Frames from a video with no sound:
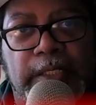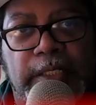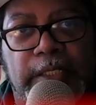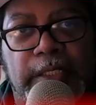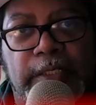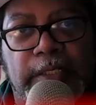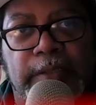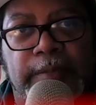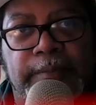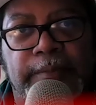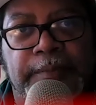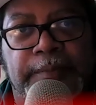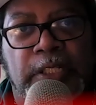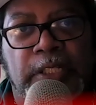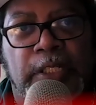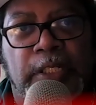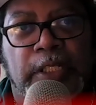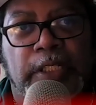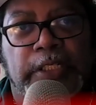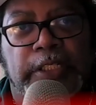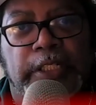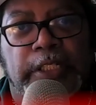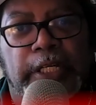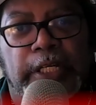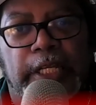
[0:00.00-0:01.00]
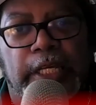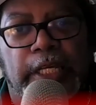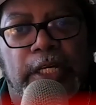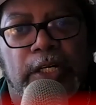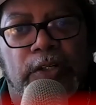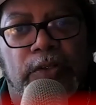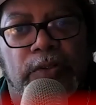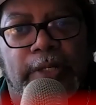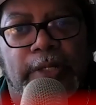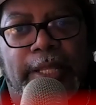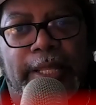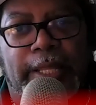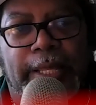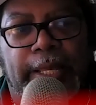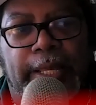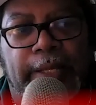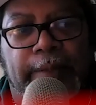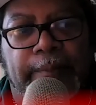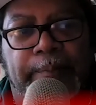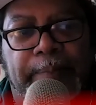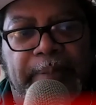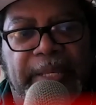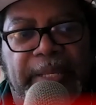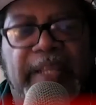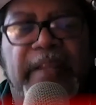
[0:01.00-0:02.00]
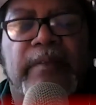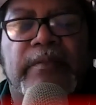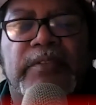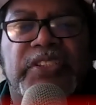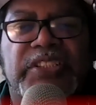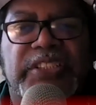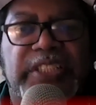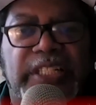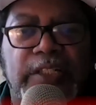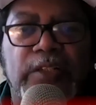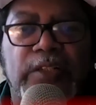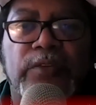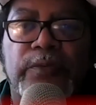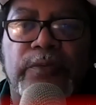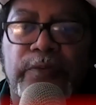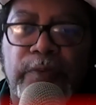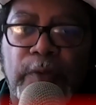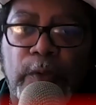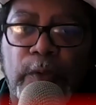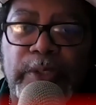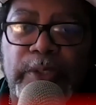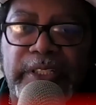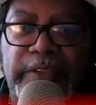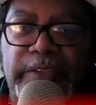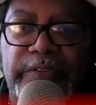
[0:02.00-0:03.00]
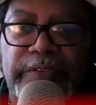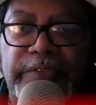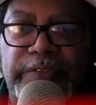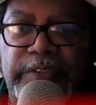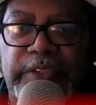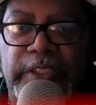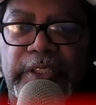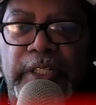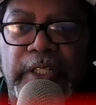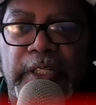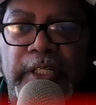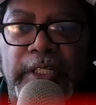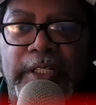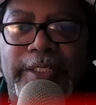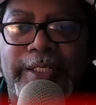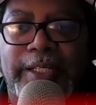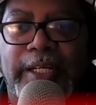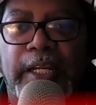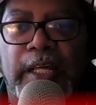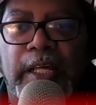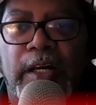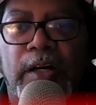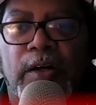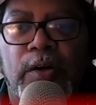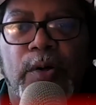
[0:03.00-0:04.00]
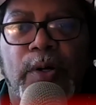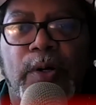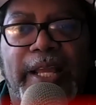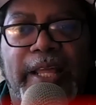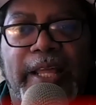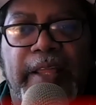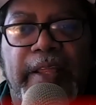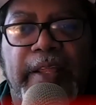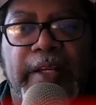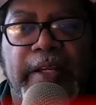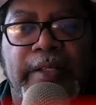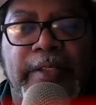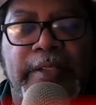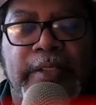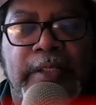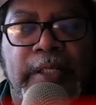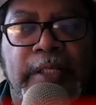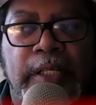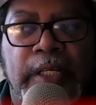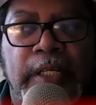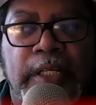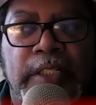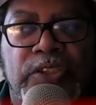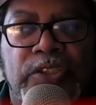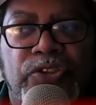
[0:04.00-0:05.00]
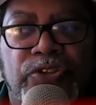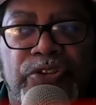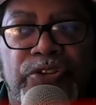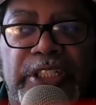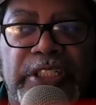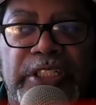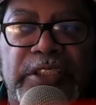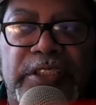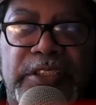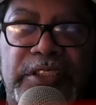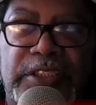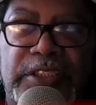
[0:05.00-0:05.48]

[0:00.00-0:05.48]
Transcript: him, like being single focused, and treat